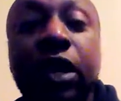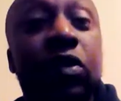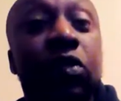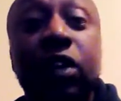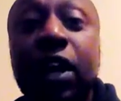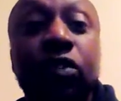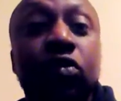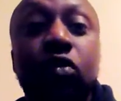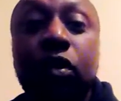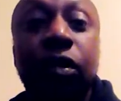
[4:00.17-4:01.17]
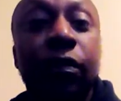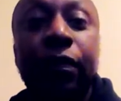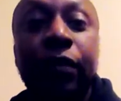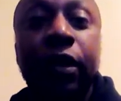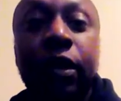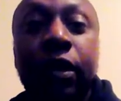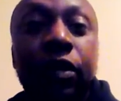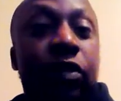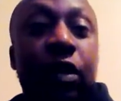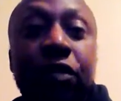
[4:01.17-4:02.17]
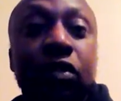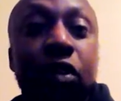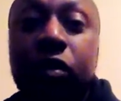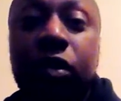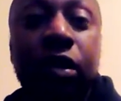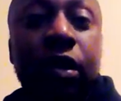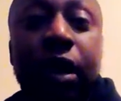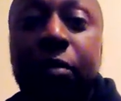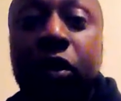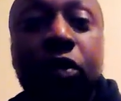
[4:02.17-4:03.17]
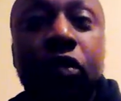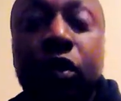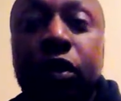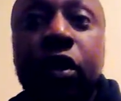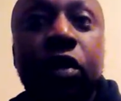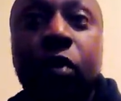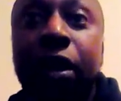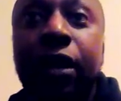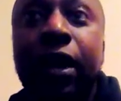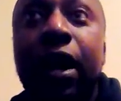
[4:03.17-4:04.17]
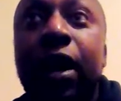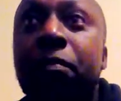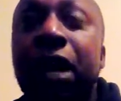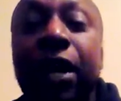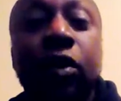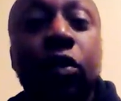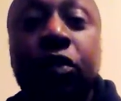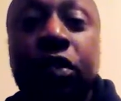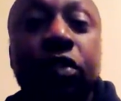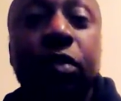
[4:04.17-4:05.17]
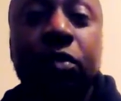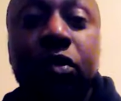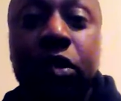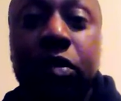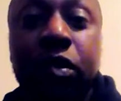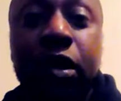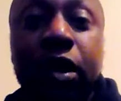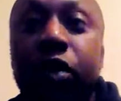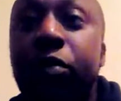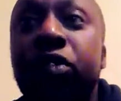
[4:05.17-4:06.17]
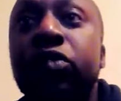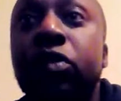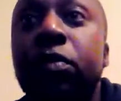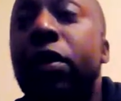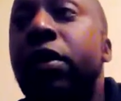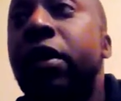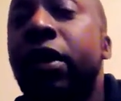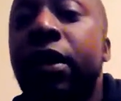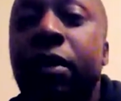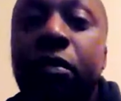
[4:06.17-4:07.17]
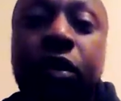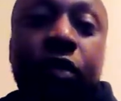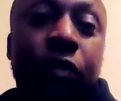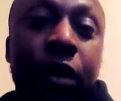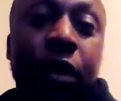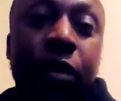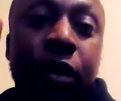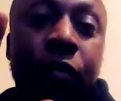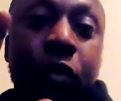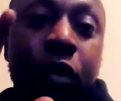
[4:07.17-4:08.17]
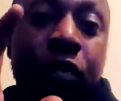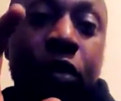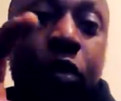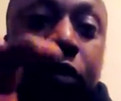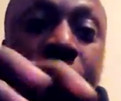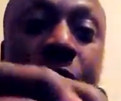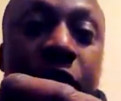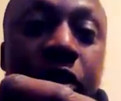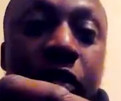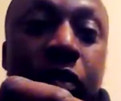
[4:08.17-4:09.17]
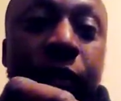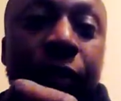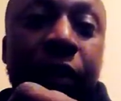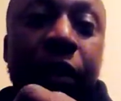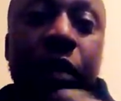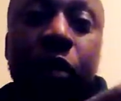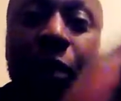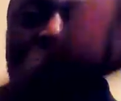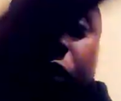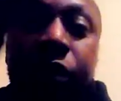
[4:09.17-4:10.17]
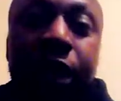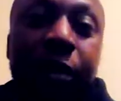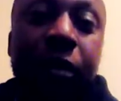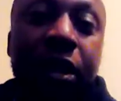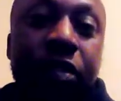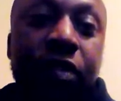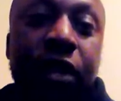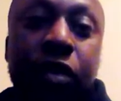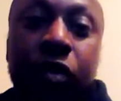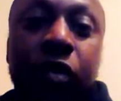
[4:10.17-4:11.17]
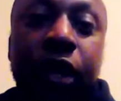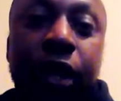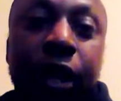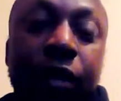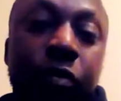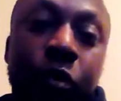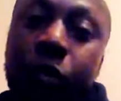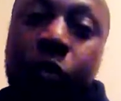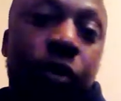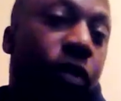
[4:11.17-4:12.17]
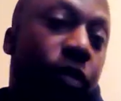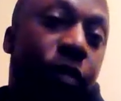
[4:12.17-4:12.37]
that. You stand strong. Just know that because you're not the only one, they can't apply the whole system to you. That would be stupid. Because if they focus the whole system on you, what about all the other places they're not looking at? Won't